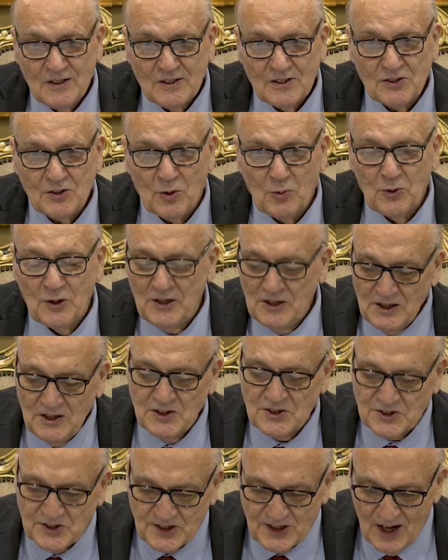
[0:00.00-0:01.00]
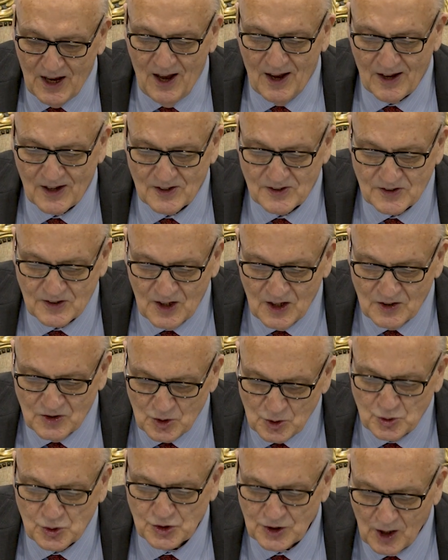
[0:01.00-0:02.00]
So when he says,
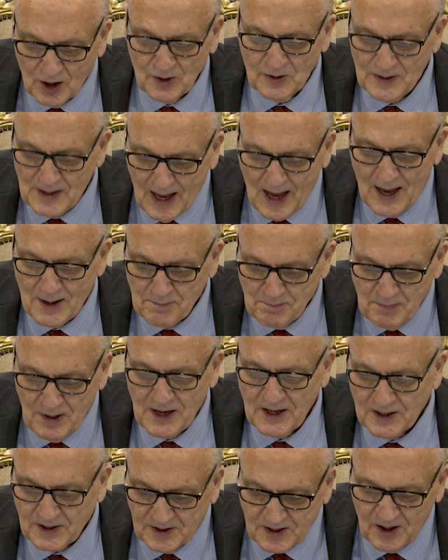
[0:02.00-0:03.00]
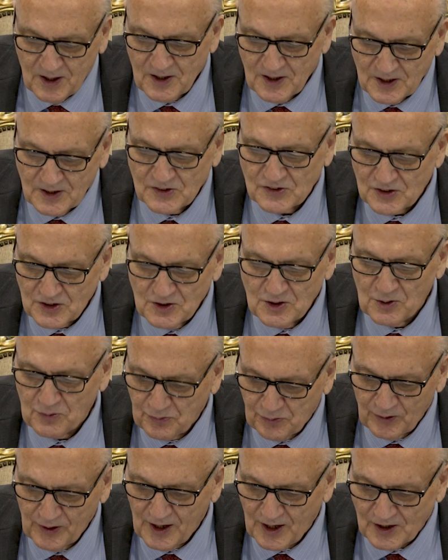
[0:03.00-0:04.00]
you shall not make cuttings in your
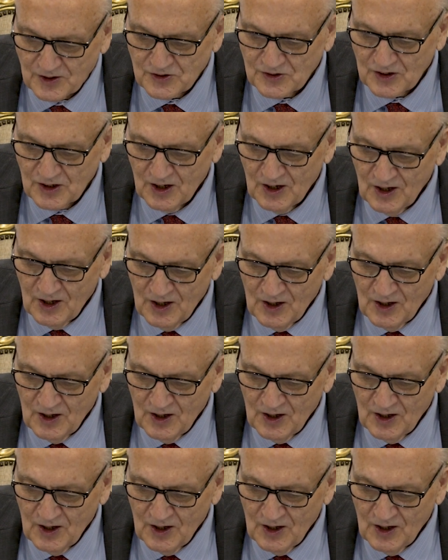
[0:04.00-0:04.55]
flesh